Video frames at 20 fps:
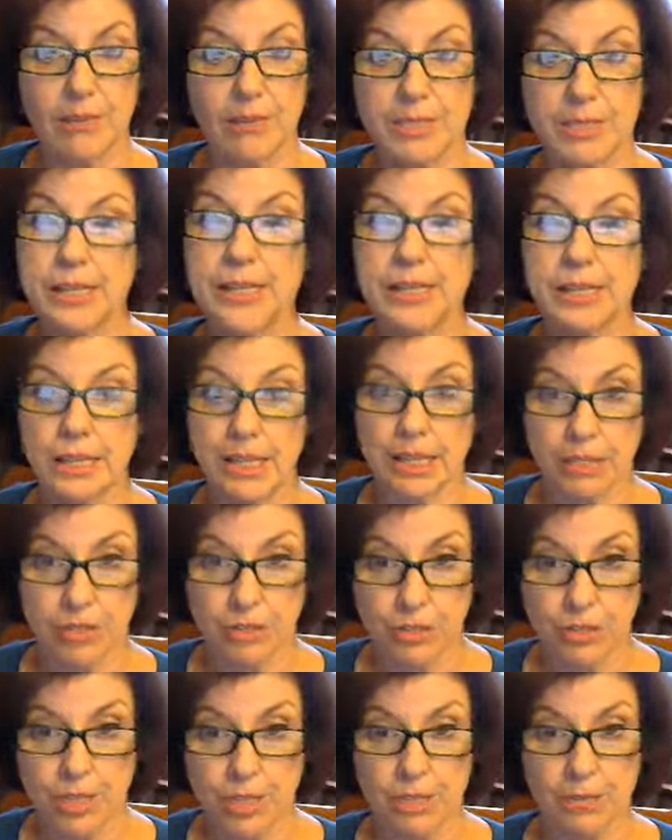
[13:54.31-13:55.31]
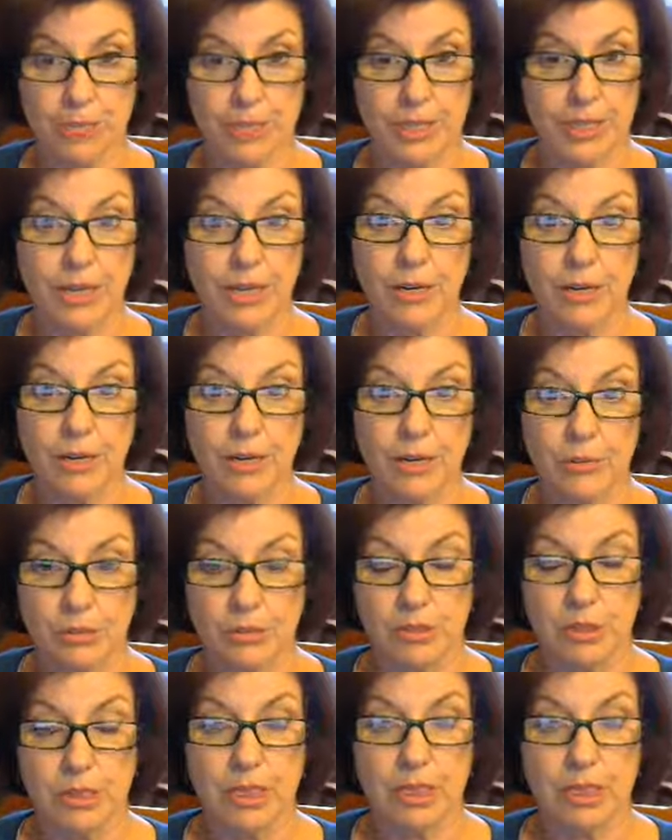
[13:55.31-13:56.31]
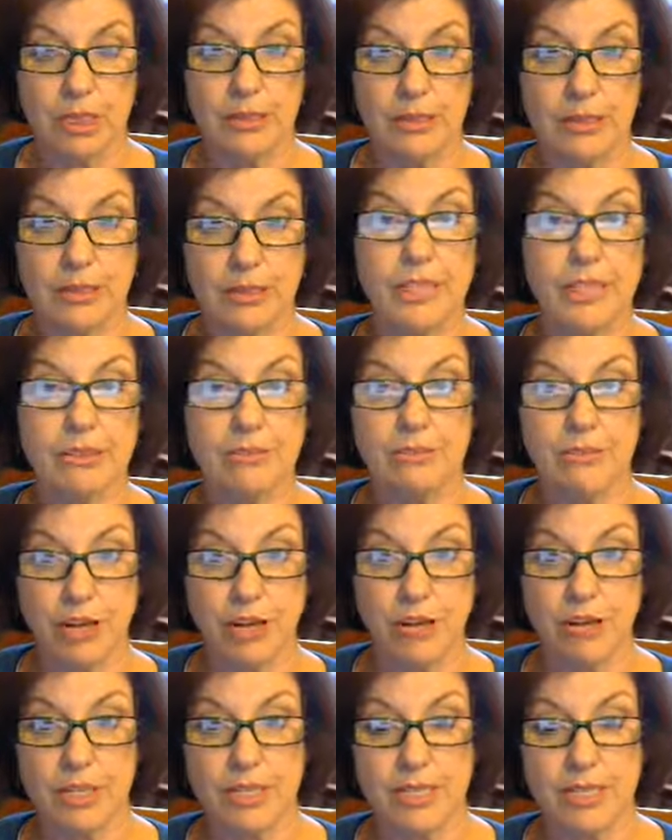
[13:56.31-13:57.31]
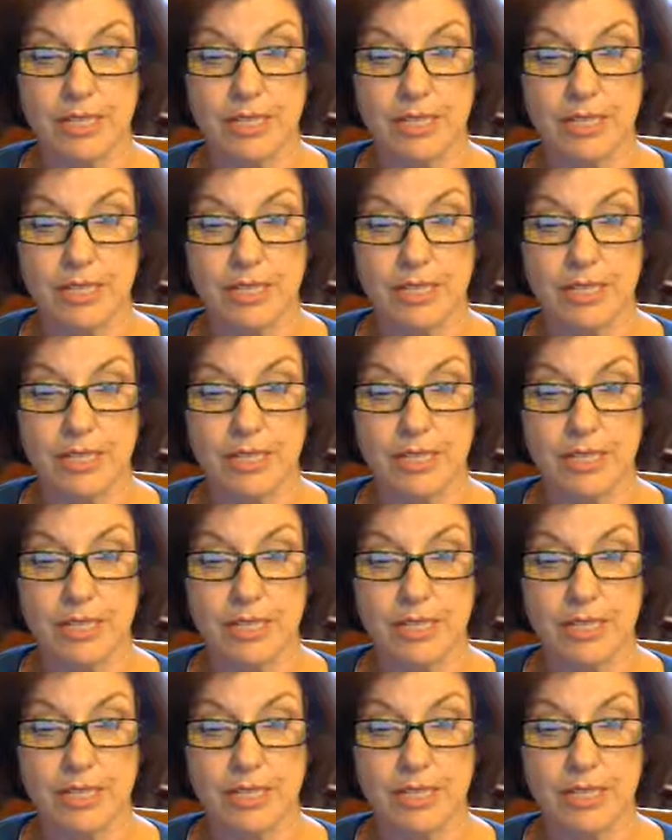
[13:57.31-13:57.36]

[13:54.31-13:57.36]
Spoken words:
Psychiatric, behavioral, they're going to vary.